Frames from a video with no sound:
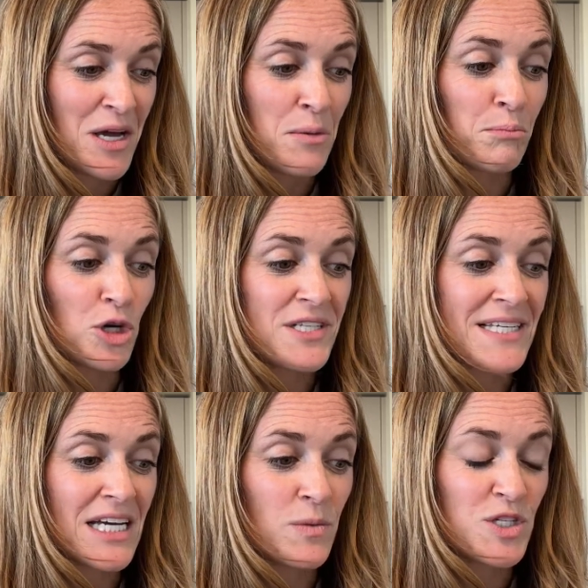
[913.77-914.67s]

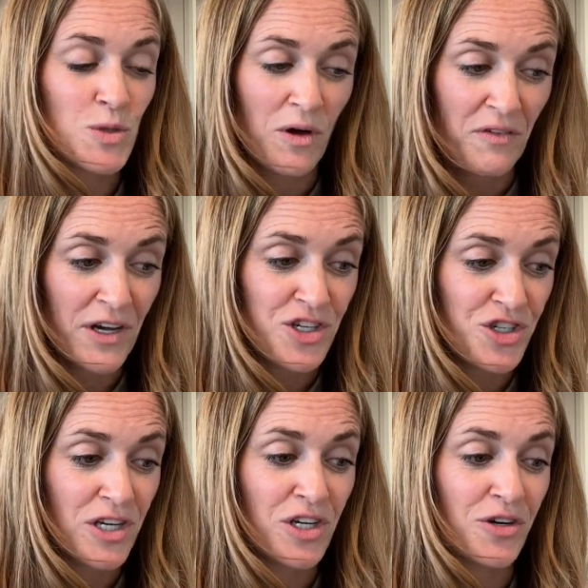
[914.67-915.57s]
Murcia was
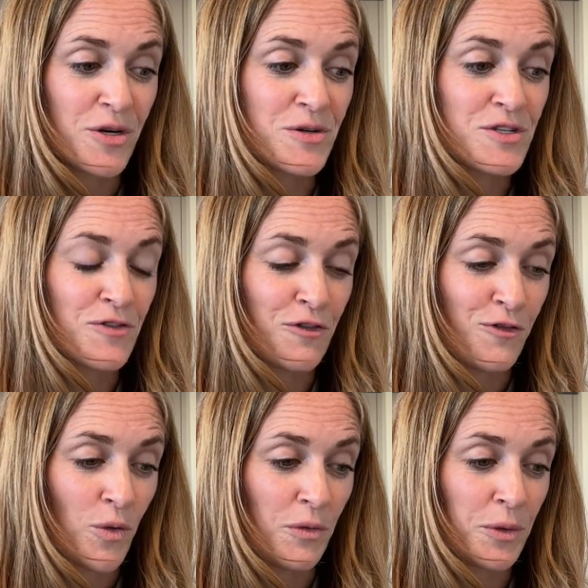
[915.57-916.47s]
1,200 euros for
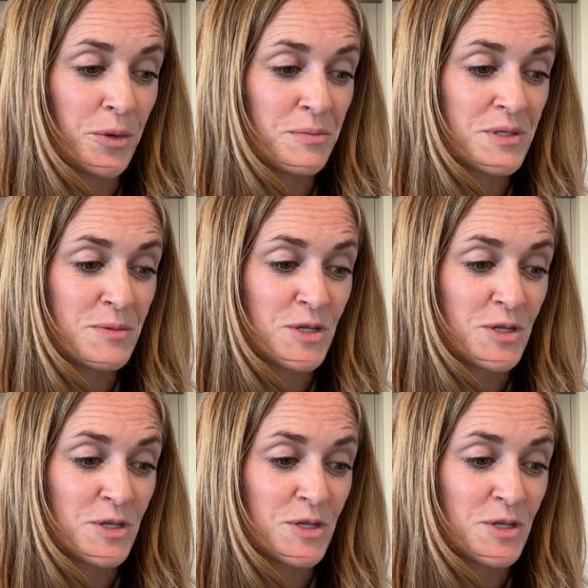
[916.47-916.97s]
4 rooms.